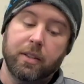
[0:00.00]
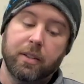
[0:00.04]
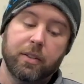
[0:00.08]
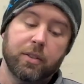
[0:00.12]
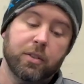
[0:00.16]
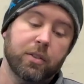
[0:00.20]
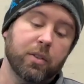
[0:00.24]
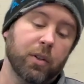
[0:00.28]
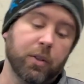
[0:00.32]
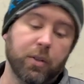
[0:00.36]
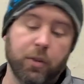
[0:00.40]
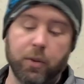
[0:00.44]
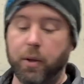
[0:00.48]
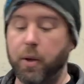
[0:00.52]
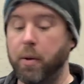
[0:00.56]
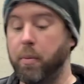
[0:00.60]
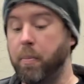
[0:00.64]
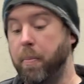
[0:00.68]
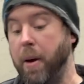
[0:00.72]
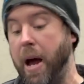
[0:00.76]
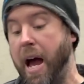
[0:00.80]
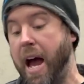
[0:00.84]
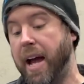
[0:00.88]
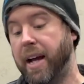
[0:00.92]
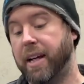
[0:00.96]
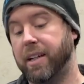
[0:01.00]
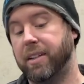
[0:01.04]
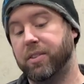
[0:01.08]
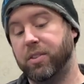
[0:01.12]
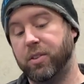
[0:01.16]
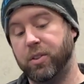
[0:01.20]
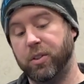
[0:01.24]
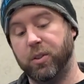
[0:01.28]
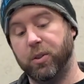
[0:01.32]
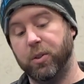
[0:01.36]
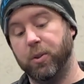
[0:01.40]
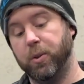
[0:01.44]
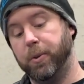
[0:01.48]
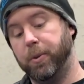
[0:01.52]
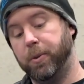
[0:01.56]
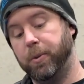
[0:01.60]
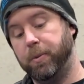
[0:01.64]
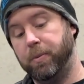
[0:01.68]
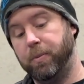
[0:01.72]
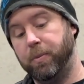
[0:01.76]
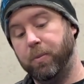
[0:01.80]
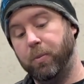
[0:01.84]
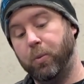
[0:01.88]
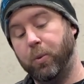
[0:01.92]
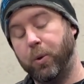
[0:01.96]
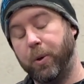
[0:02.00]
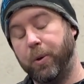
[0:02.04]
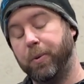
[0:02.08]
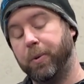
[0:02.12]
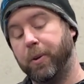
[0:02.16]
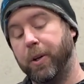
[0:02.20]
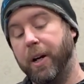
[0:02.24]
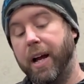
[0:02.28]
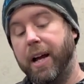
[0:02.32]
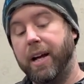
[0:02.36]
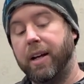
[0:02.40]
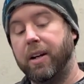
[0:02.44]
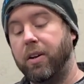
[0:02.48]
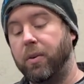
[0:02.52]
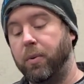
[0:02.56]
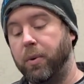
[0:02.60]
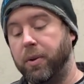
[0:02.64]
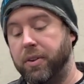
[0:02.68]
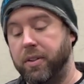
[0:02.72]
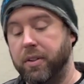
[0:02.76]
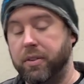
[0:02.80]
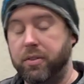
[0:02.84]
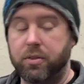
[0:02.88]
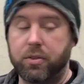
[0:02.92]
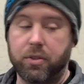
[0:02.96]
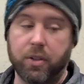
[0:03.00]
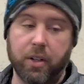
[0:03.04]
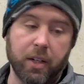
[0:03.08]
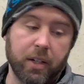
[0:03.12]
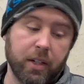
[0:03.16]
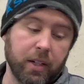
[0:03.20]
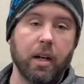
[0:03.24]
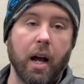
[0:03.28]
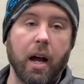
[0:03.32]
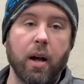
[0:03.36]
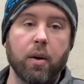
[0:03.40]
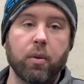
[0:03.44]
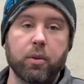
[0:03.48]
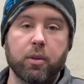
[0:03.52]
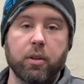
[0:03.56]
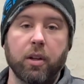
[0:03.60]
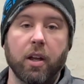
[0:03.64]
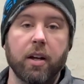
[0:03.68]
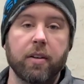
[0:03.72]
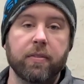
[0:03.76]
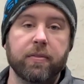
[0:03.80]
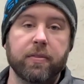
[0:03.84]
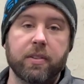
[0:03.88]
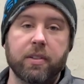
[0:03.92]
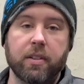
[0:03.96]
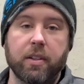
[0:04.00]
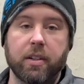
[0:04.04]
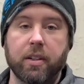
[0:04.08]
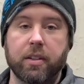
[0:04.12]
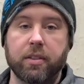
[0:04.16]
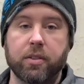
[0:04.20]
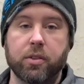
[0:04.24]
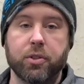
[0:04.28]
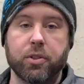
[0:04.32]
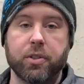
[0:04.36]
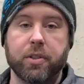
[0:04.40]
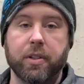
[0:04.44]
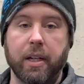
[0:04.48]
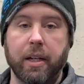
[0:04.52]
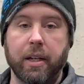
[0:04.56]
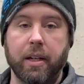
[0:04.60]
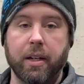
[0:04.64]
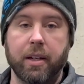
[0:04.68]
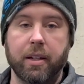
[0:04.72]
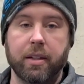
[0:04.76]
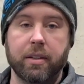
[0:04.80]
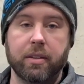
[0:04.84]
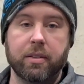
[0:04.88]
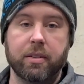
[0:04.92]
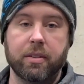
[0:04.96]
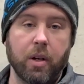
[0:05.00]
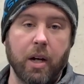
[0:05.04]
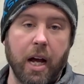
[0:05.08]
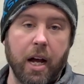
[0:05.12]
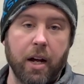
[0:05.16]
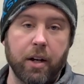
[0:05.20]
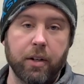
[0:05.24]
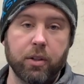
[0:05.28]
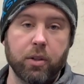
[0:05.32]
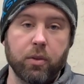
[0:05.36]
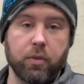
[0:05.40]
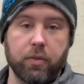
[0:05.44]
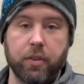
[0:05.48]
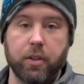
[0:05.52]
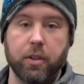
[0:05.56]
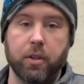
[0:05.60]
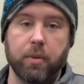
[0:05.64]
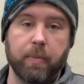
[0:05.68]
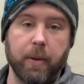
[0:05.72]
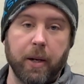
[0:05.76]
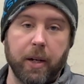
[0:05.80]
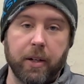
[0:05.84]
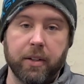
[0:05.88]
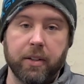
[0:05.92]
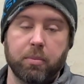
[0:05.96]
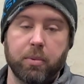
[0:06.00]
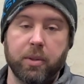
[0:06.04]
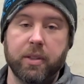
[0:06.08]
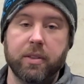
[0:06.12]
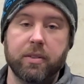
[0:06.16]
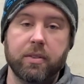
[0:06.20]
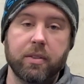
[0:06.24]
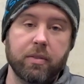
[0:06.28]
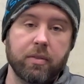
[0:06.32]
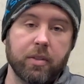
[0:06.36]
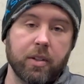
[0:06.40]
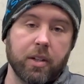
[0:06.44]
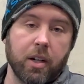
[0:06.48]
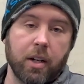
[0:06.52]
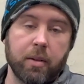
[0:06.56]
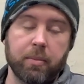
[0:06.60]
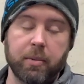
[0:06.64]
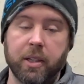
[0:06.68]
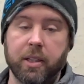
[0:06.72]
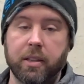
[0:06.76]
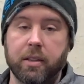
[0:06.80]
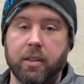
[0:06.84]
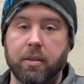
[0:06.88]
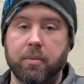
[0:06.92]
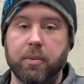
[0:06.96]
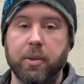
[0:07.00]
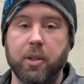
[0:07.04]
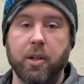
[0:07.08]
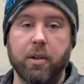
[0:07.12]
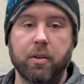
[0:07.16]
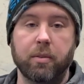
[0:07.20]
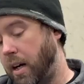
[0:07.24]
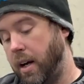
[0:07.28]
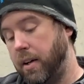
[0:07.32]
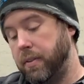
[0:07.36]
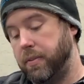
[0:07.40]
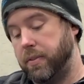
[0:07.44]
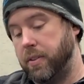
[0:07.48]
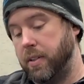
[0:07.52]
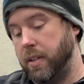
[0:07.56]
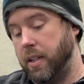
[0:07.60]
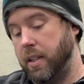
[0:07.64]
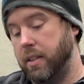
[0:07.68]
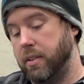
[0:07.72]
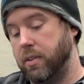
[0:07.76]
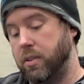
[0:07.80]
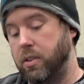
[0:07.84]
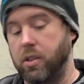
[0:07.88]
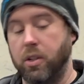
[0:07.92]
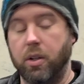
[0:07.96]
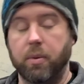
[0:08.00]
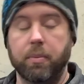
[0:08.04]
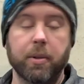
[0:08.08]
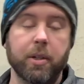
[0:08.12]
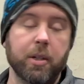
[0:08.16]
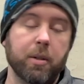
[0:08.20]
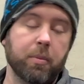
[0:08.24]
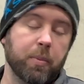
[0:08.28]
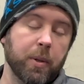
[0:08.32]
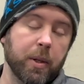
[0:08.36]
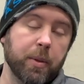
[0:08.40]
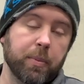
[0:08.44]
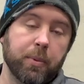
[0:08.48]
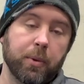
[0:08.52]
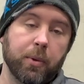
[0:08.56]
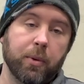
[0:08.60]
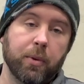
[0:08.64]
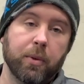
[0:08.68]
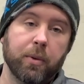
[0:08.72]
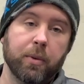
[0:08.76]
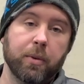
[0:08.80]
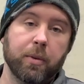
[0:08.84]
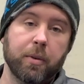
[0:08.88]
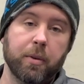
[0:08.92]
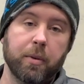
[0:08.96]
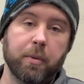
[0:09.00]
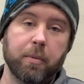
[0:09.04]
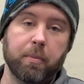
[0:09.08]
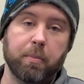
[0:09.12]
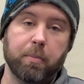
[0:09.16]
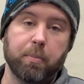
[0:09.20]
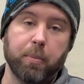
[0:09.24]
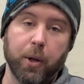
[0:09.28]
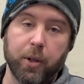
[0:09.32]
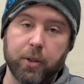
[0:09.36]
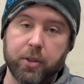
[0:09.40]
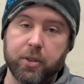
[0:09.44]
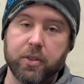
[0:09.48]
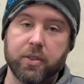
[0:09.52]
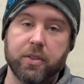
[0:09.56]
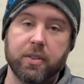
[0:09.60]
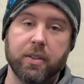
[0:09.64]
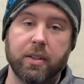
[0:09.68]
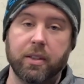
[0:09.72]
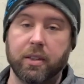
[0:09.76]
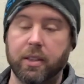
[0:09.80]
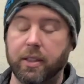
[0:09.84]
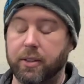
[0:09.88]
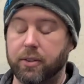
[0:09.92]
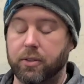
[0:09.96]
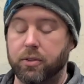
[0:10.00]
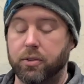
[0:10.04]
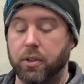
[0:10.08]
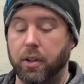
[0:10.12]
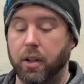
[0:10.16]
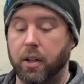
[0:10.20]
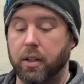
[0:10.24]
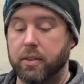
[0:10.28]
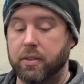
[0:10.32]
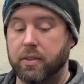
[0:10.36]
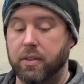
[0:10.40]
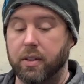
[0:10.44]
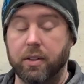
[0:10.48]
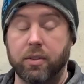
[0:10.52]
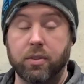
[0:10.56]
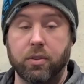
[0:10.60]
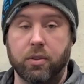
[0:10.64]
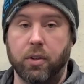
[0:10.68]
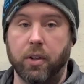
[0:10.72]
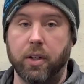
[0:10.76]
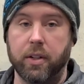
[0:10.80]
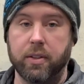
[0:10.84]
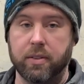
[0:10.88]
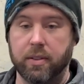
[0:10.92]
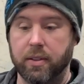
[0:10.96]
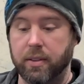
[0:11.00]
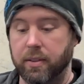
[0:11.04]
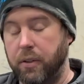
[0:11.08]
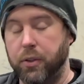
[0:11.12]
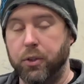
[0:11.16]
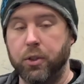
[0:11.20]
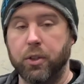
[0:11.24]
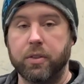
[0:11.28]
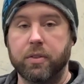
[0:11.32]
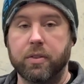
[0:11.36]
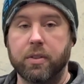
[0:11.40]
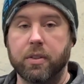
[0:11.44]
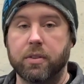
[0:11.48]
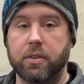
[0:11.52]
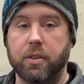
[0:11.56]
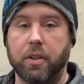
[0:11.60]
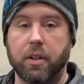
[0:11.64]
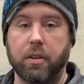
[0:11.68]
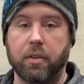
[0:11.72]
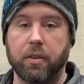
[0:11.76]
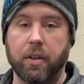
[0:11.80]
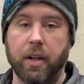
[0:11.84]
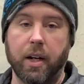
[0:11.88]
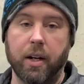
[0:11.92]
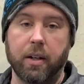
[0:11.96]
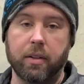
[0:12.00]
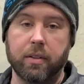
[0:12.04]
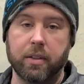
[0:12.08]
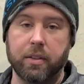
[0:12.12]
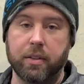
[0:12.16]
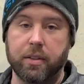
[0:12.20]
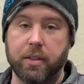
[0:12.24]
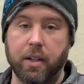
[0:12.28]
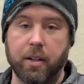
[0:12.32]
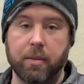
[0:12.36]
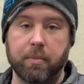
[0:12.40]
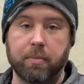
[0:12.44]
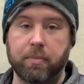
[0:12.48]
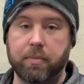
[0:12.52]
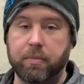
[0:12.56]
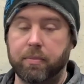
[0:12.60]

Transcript: Circling back to where we're at with this truck, I would love to understand how you feel about it. Please leave a comment. Let me know. I've seen so many people purchasing these trucks. It's crazy. Just to turn around and dump